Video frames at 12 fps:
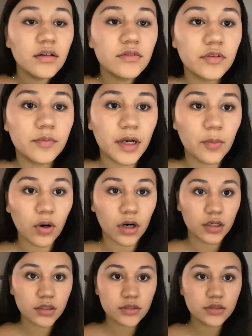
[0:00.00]
from any
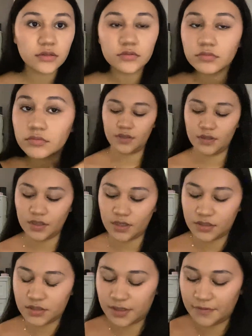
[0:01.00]
product. And
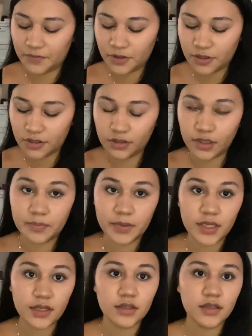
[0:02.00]
it's time for your
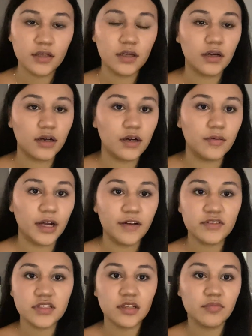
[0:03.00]
lippy. I have
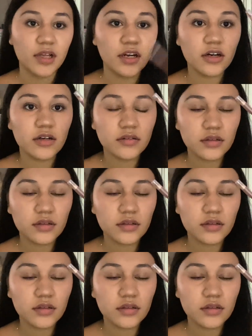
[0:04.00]
this lip liner.